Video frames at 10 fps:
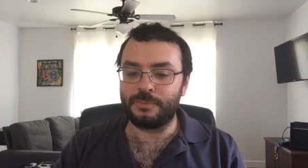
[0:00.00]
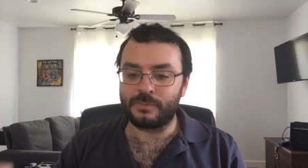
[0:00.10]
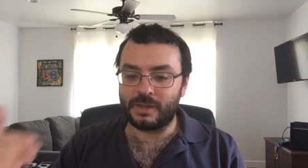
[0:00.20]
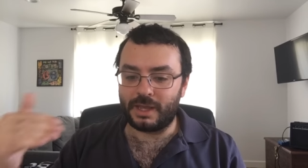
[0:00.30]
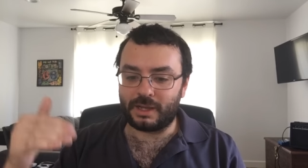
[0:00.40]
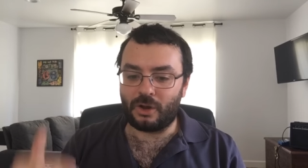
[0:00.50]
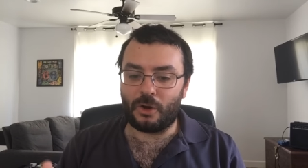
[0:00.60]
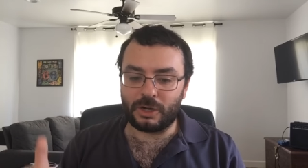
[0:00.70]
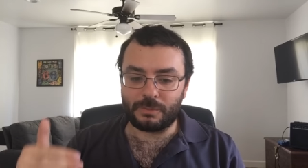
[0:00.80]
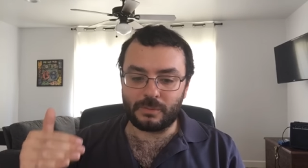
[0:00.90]
it can
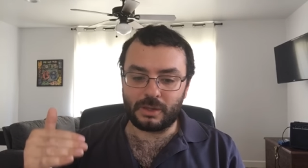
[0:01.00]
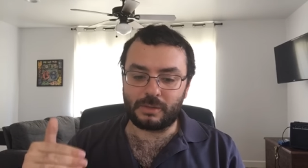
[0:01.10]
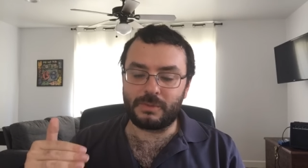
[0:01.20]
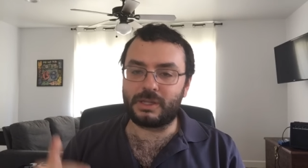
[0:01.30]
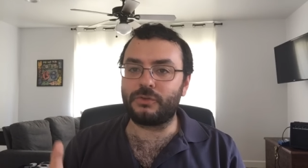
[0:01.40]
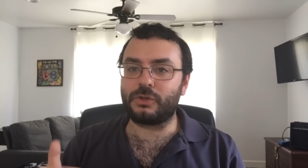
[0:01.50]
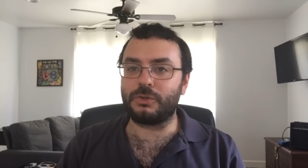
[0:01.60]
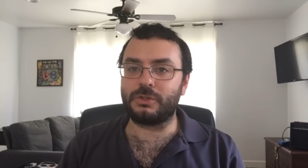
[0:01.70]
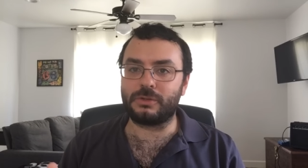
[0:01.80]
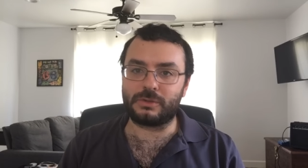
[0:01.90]
hard it can be difficult
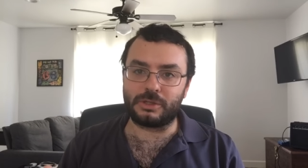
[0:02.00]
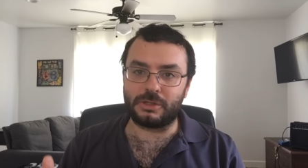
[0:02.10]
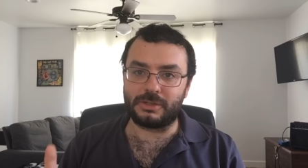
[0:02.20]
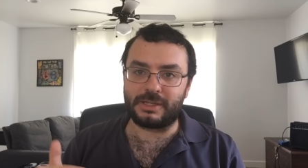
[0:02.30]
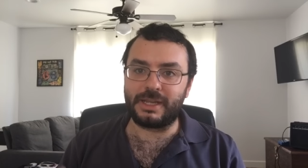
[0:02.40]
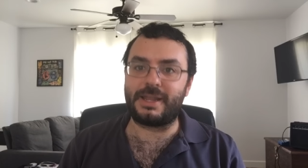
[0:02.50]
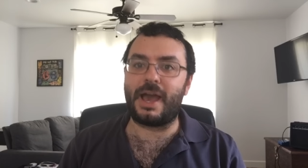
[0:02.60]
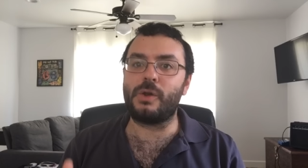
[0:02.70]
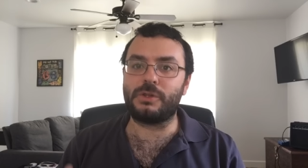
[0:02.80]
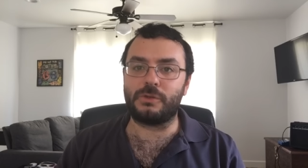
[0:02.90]
to, to dig
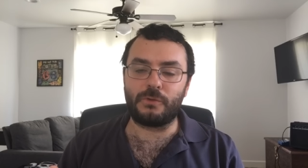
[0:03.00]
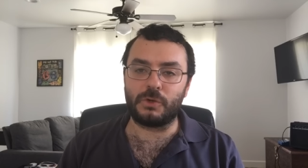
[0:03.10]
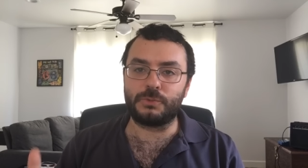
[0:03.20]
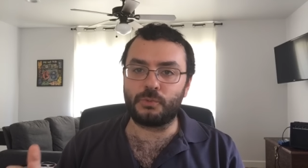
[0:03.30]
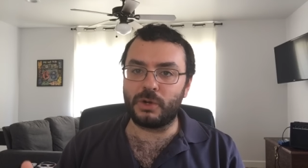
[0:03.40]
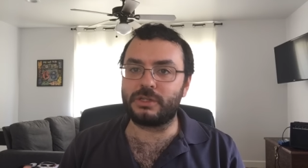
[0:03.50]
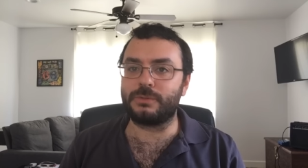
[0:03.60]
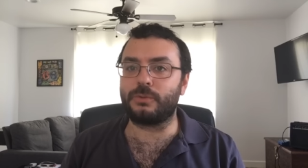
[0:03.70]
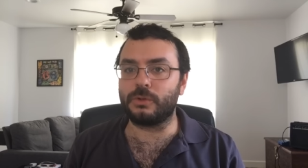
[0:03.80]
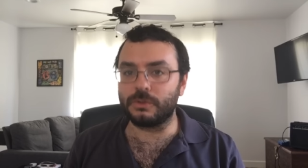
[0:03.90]
down into first
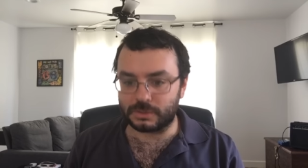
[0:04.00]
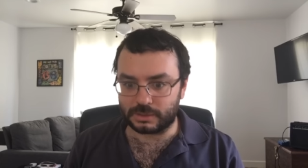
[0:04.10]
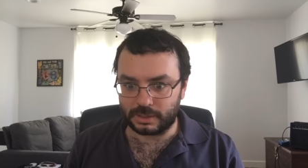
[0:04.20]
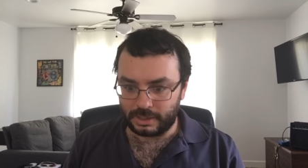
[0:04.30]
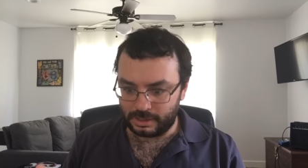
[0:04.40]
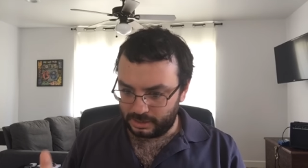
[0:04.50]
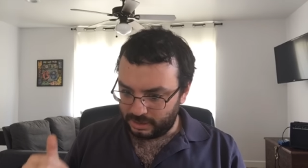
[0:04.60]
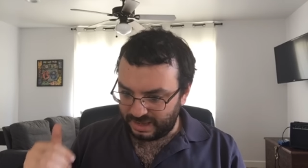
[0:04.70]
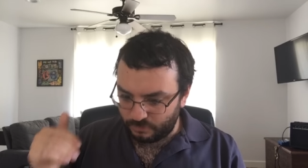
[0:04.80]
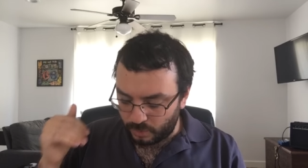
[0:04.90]
principles
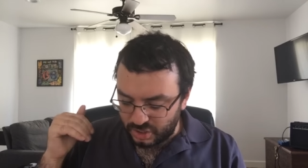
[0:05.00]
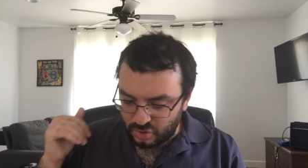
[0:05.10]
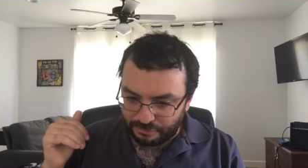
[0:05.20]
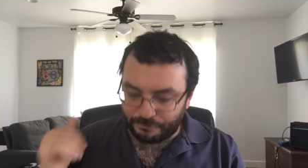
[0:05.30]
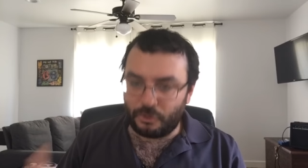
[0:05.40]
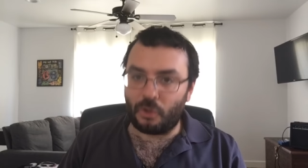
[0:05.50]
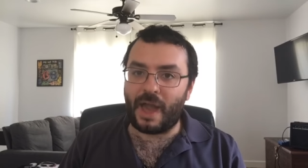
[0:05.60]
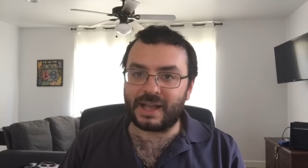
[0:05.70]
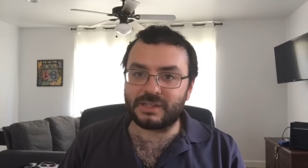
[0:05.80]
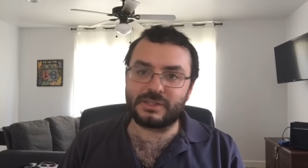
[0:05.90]
even when you have full
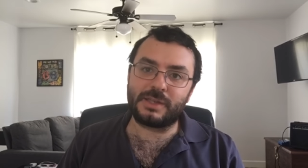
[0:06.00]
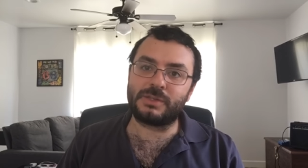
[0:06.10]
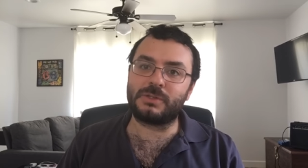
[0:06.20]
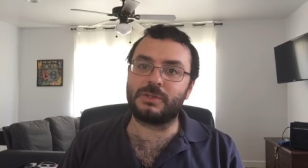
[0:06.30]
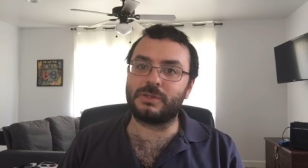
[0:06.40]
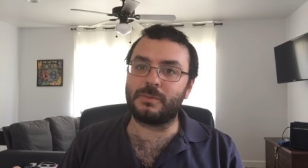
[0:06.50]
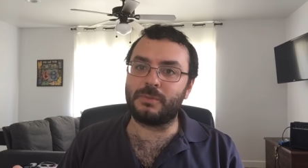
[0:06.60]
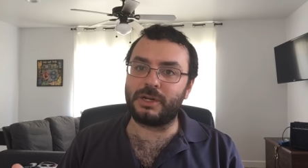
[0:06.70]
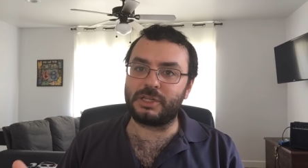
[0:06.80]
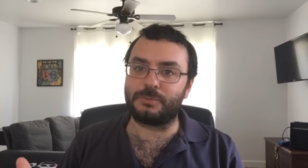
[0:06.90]
access to
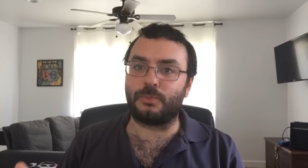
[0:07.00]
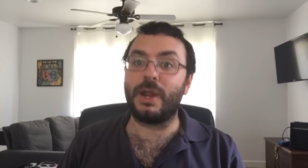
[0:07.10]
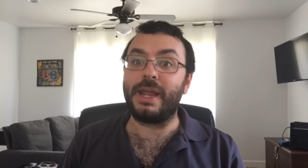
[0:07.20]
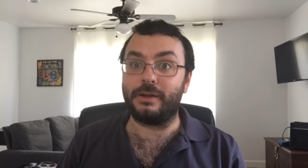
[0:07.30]
somebody's brain